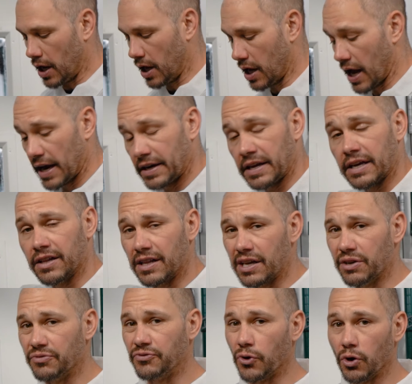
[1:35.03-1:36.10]

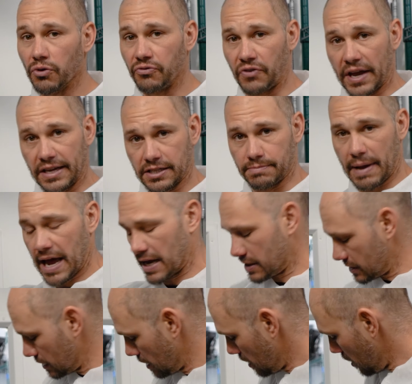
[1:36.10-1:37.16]
ideally a full face
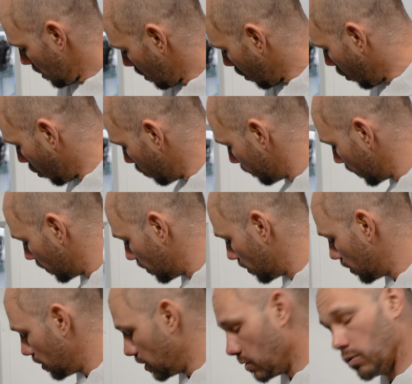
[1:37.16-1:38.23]
mask
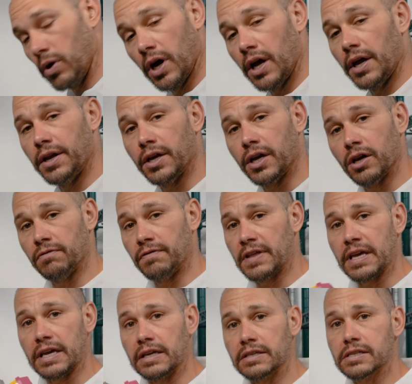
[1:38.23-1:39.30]
over one of
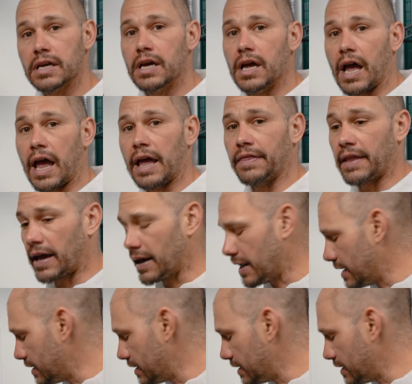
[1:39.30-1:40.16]
these, and that